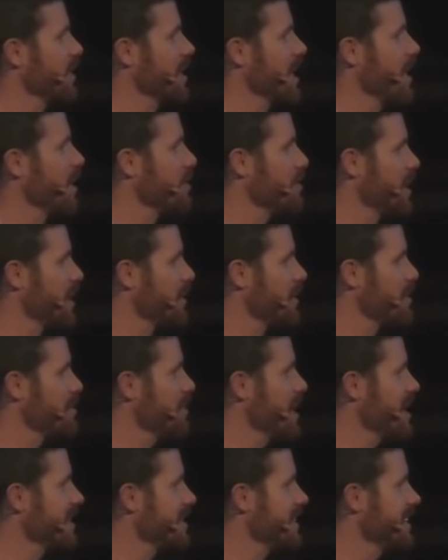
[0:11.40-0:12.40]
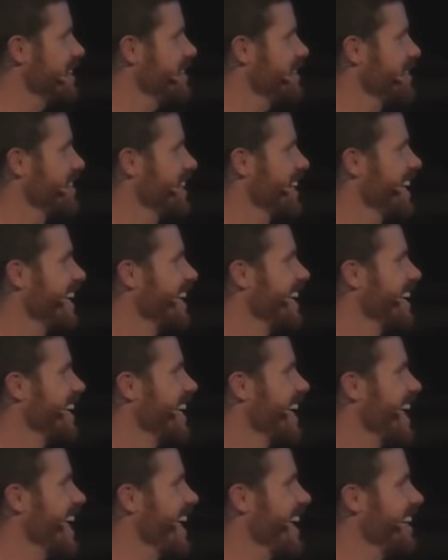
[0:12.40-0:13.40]
an elementary message.
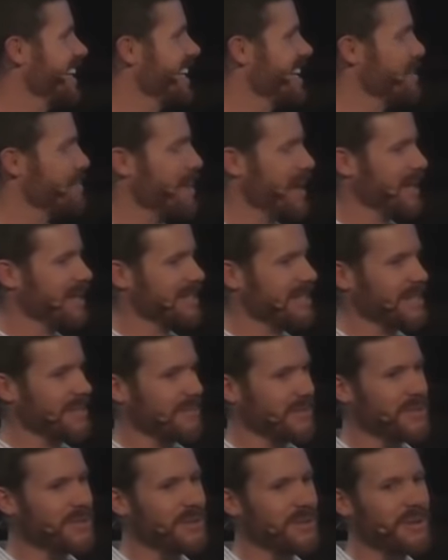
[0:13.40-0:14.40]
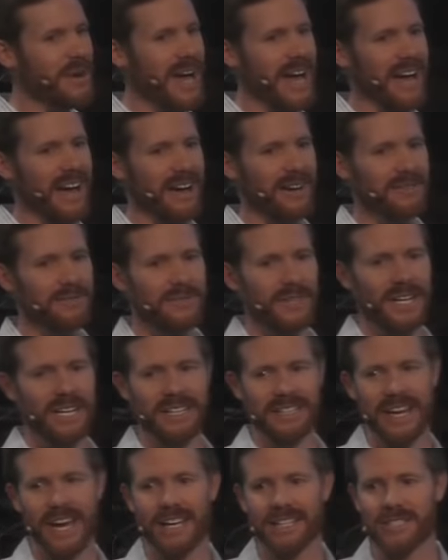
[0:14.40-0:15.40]
And uh, parents, if you have
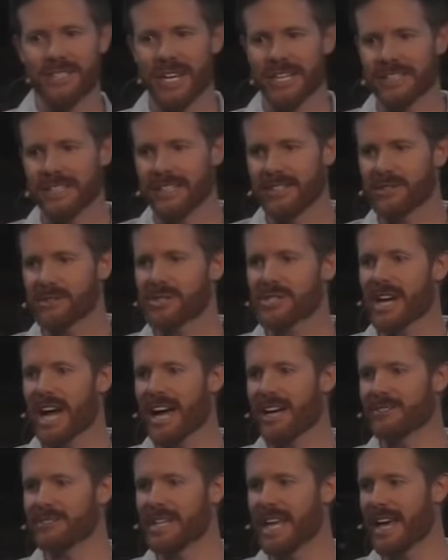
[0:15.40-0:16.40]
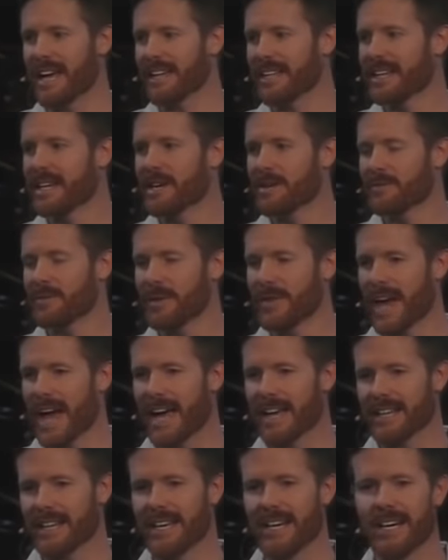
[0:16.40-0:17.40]
uh, not checked in your child yet for
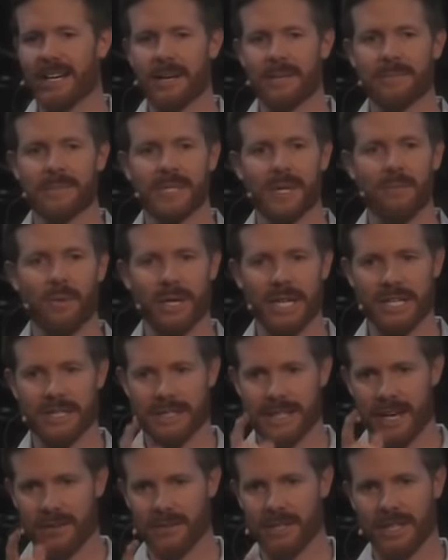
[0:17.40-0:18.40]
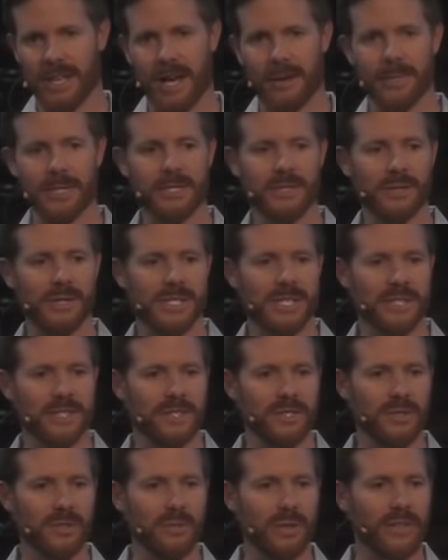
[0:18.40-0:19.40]
that, um, someone is out in the lobby to
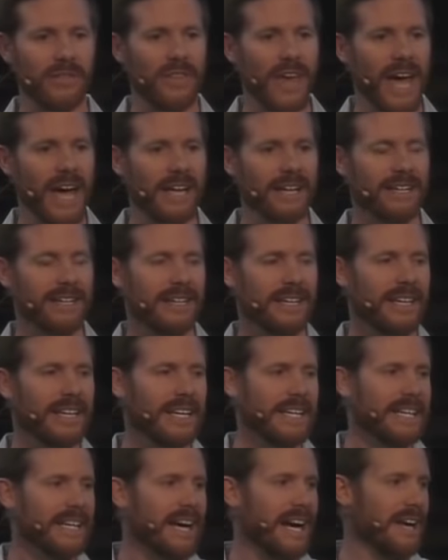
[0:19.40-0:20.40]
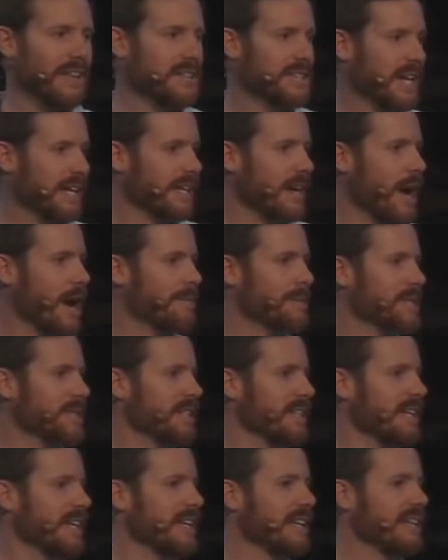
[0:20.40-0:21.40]
assist you with that. Uh, the second
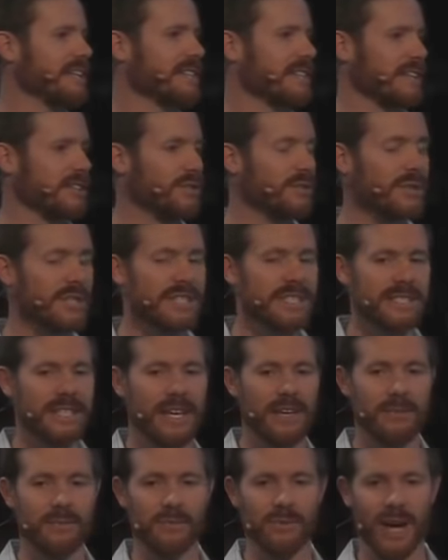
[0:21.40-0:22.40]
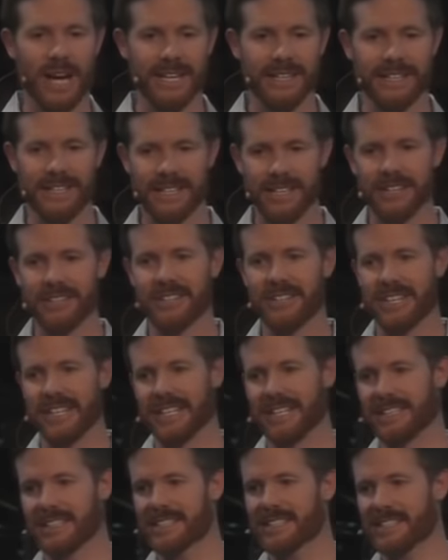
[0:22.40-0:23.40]
option is that you can stay right here
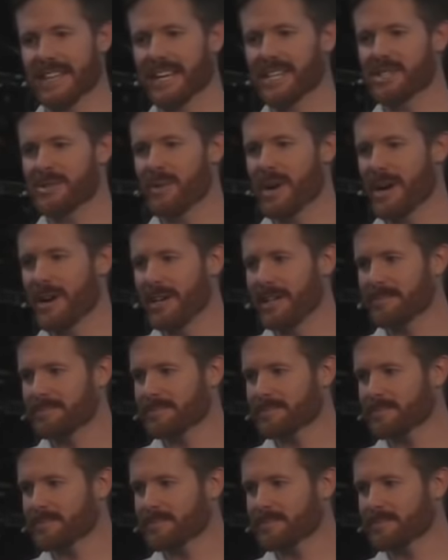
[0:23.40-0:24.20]
in the sanctuary.